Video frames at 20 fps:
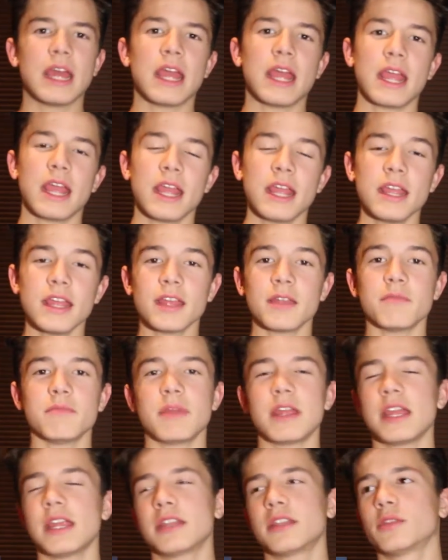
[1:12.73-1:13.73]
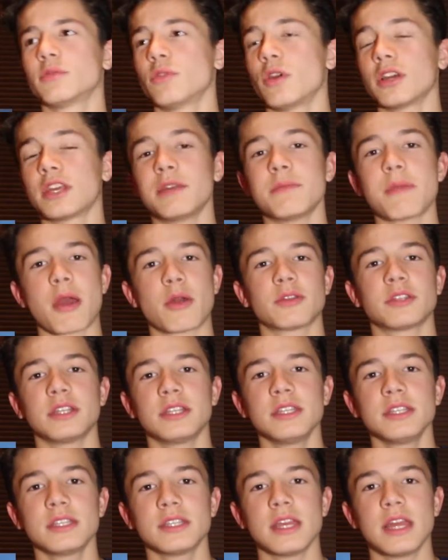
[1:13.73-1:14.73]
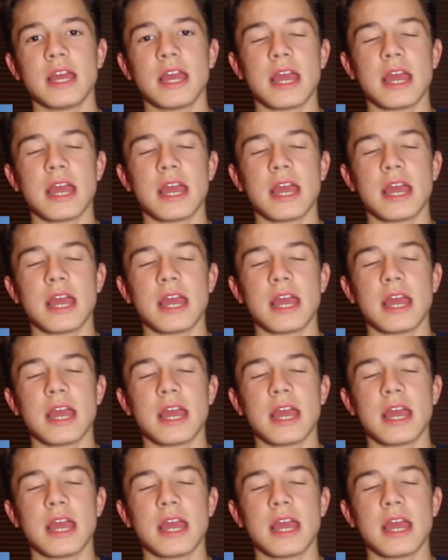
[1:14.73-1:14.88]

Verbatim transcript: A, it made the Rocky Mountains,